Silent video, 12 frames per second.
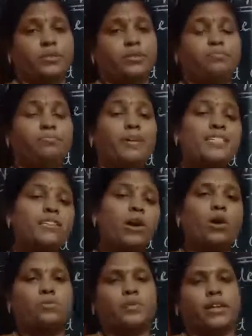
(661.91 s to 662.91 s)
Plus
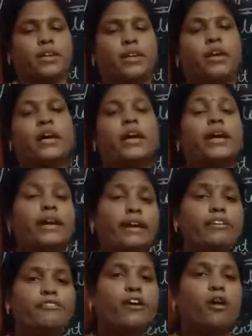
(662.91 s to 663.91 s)
object. Ing
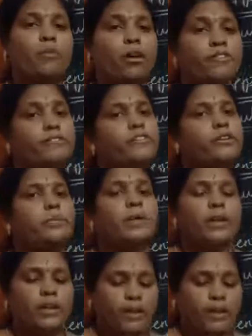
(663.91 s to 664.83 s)
form of verb. Now